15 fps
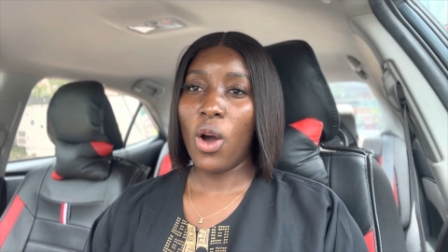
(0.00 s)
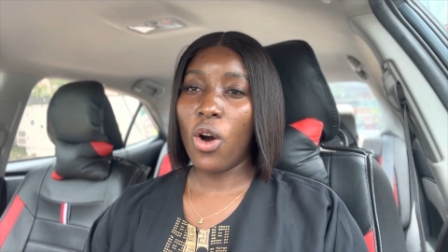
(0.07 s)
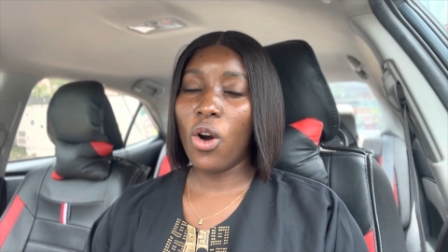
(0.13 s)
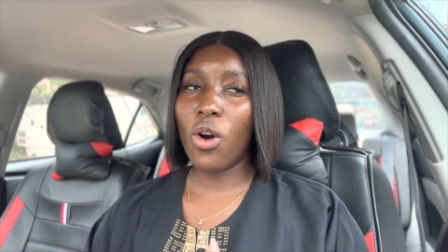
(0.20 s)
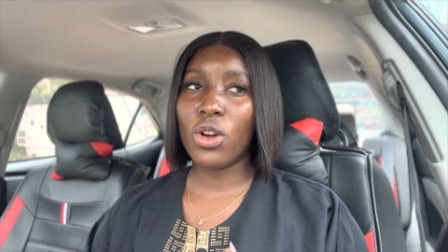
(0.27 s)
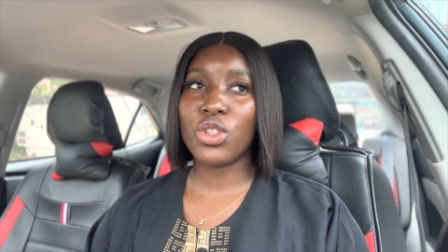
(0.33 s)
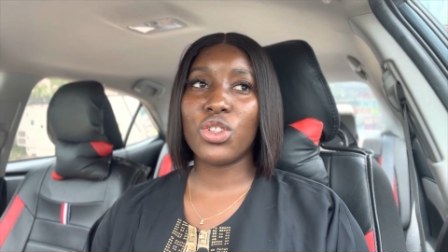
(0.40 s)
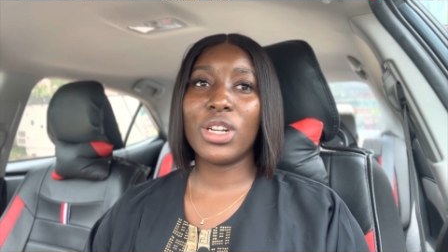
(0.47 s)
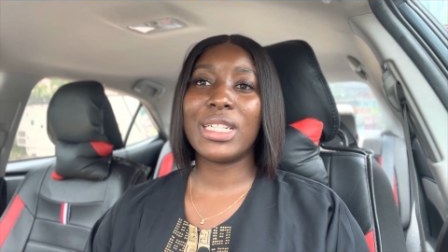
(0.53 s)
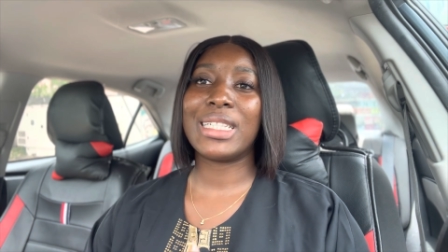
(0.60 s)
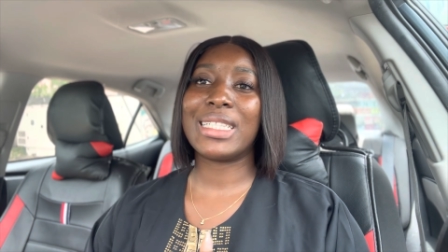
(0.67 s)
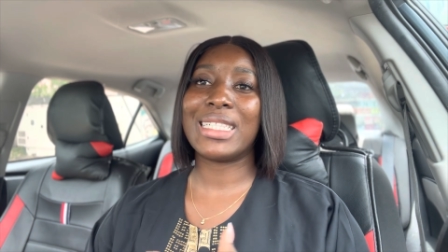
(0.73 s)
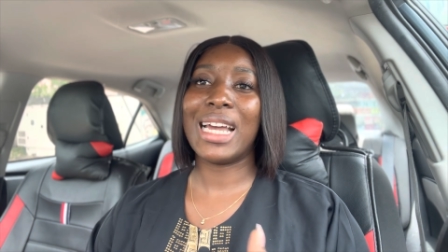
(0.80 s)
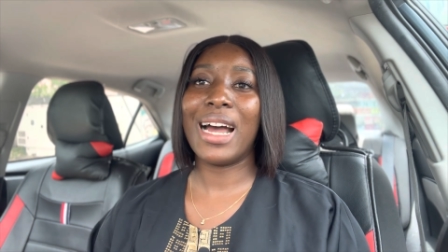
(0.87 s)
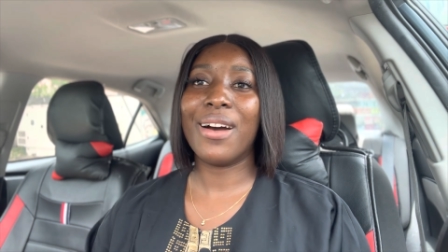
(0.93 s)
or
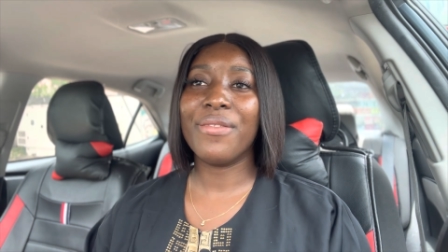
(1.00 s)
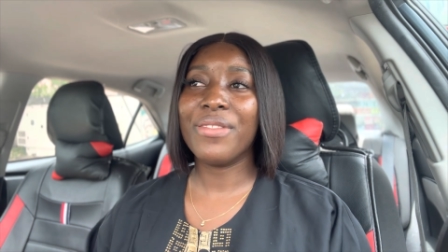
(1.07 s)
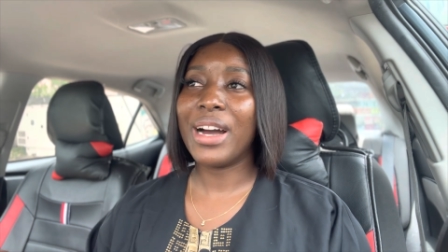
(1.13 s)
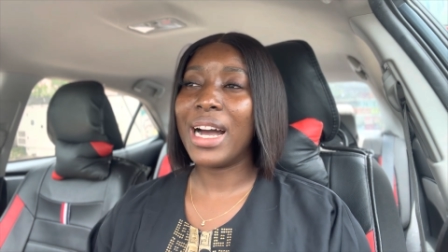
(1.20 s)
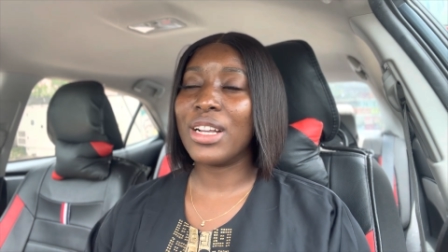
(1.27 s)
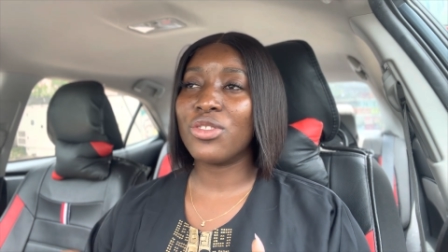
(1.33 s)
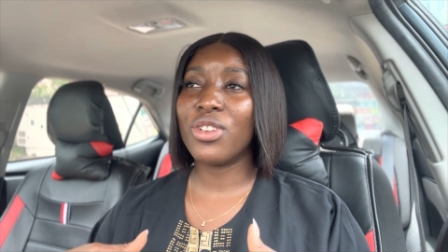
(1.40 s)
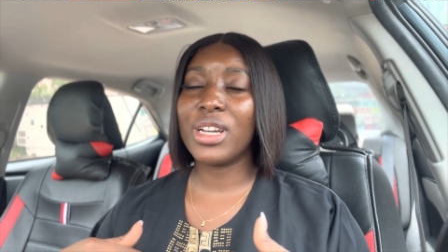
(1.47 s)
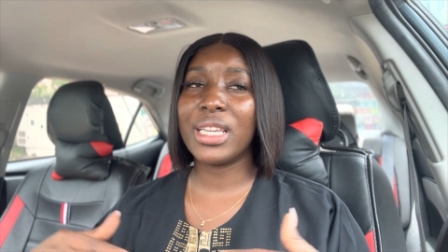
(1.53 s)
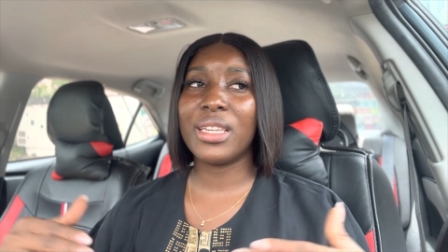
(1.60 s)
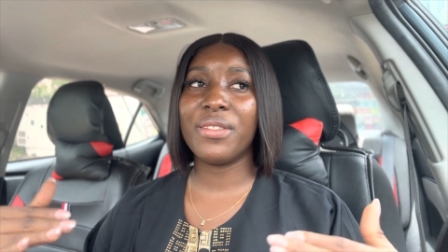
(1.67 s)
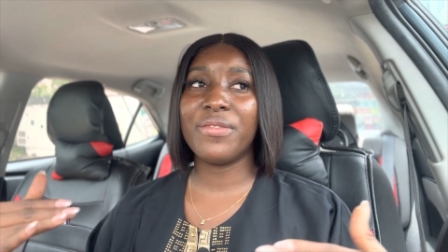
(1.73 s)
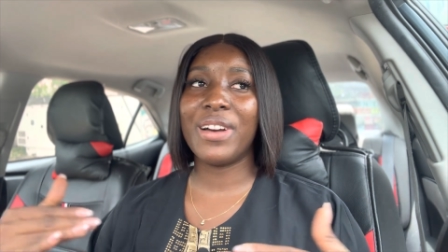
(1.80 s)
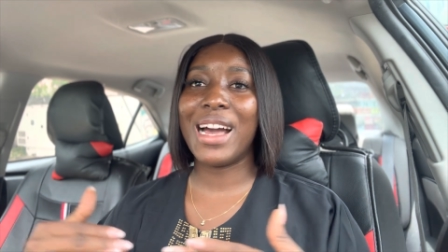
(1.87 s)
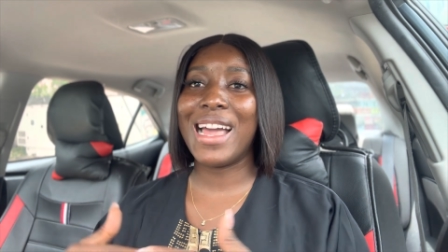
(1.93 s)
just have her don't
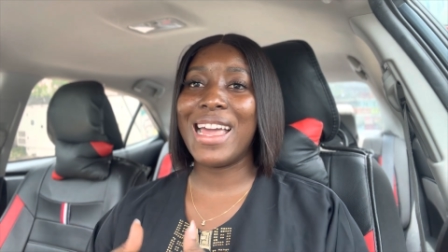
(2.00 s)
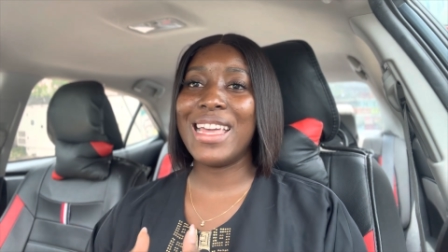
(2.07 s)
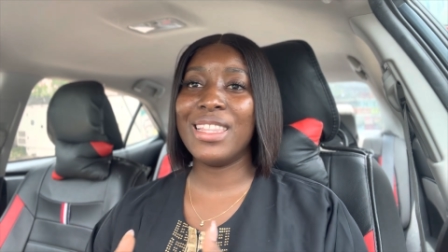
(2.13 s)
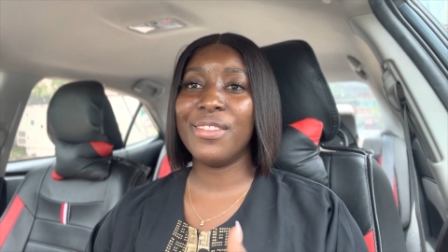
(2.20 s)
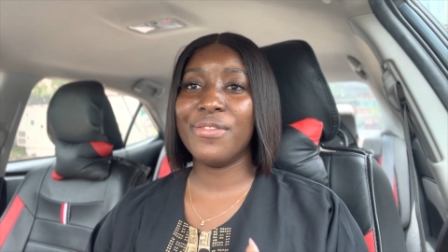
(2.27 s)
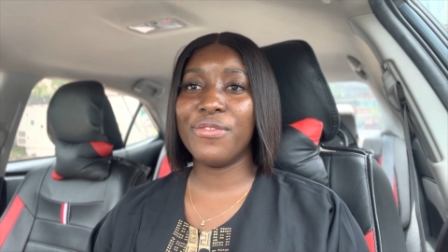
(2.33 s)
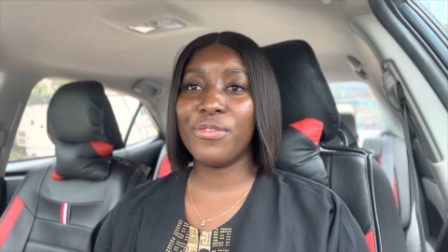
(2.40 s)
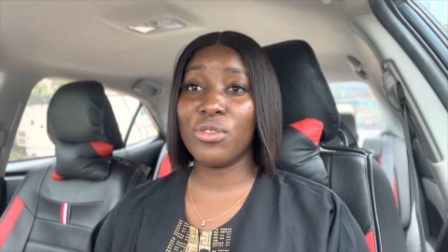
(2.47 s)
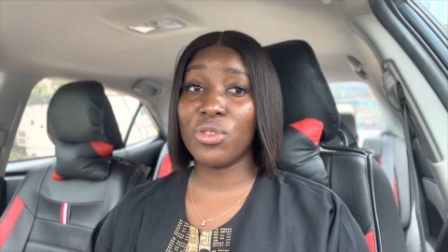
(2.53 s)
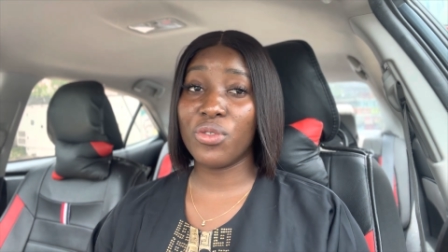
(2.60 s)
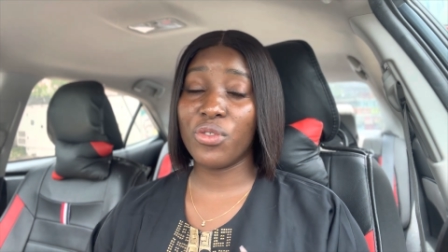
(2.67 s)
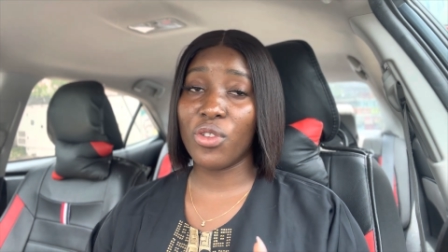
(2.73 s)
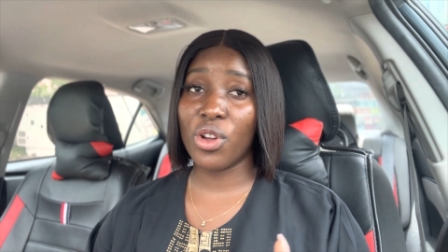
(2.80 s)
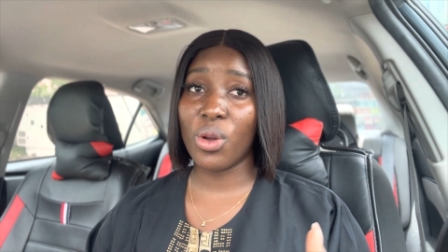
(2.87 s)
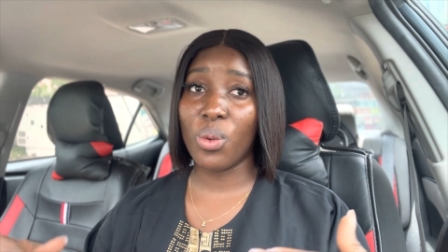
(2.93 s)
give her any food
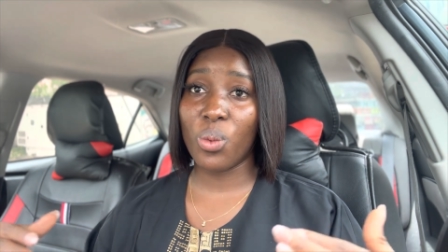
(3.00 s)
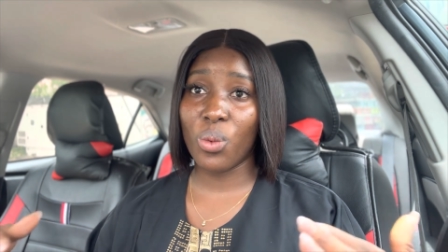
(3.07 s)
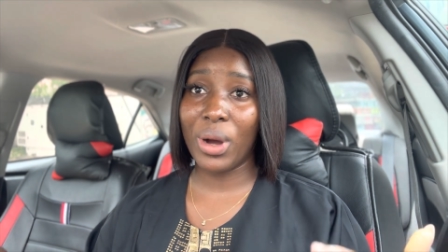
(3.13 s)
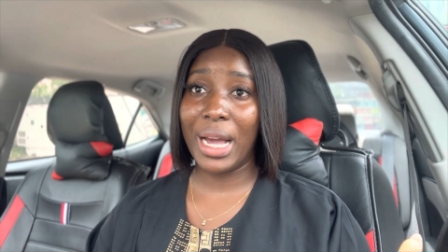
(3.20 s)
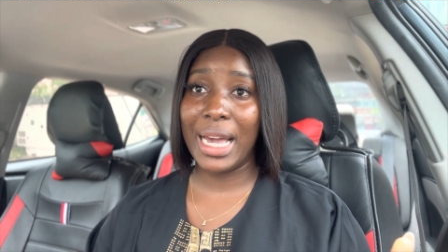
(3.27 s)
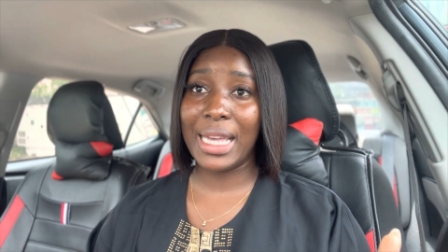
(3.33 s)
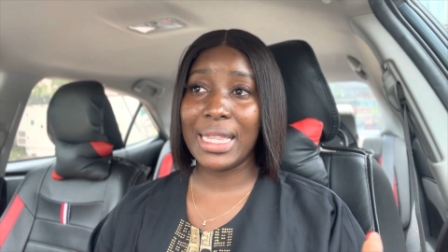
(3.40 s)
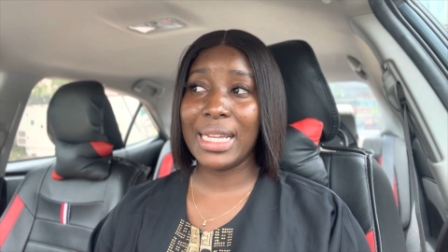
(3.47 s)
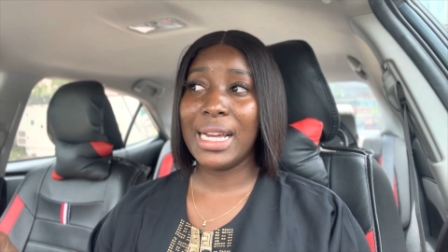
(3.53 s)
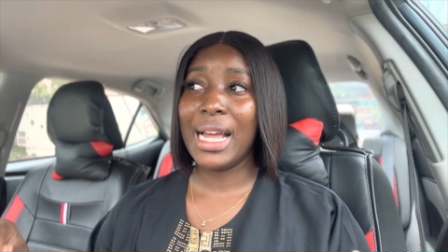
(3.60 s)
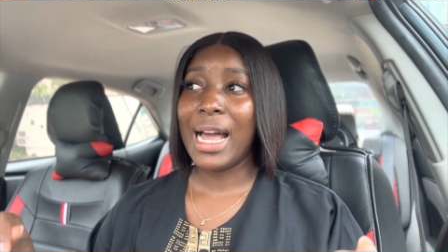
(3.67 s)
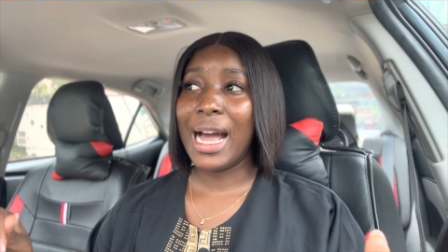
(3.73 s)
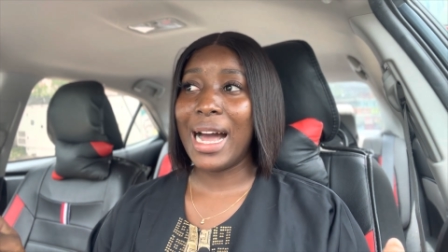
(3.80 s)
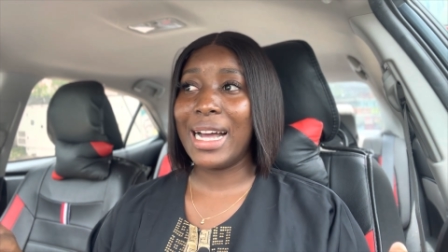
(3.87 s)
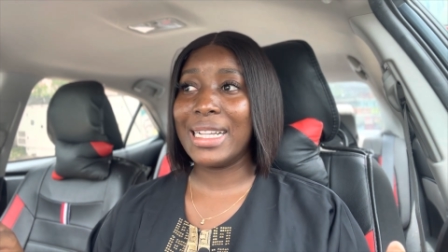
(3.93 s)
for a while
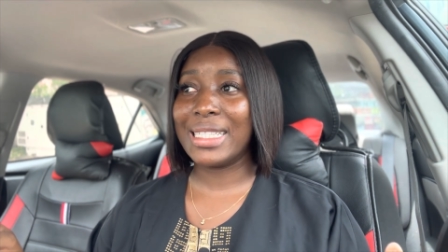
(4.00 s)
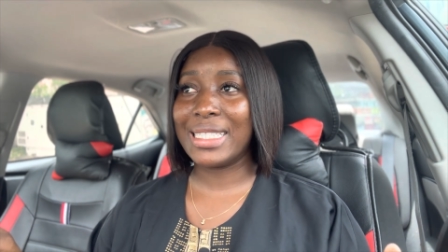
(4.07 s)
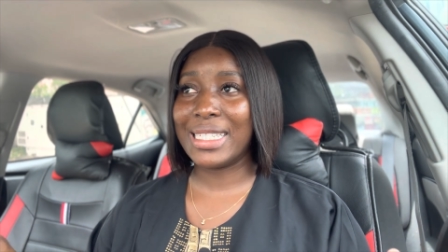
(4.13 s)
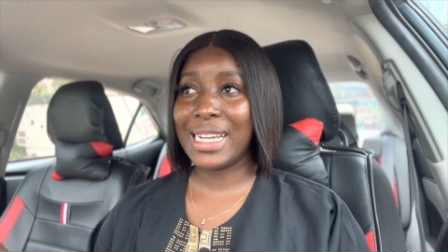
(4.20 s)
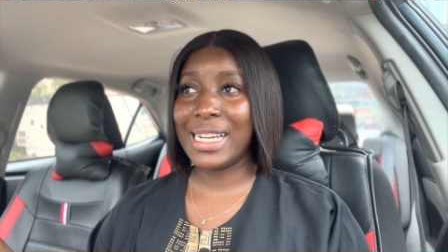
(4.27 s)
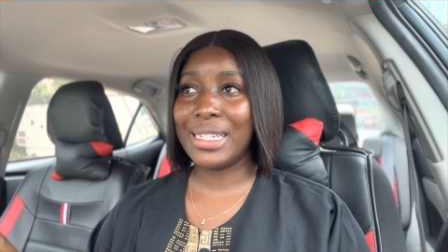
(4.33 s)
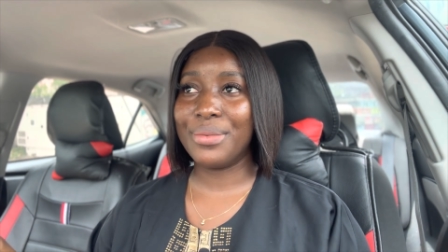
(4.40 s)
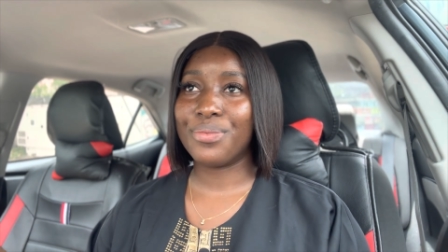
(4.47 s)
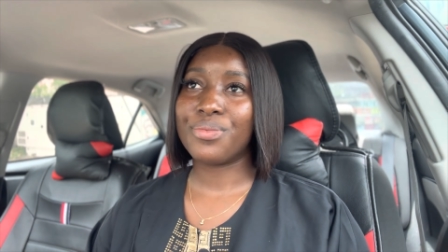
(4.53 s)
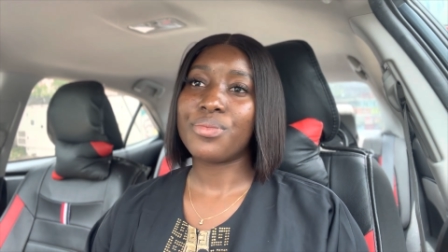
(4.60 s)
and then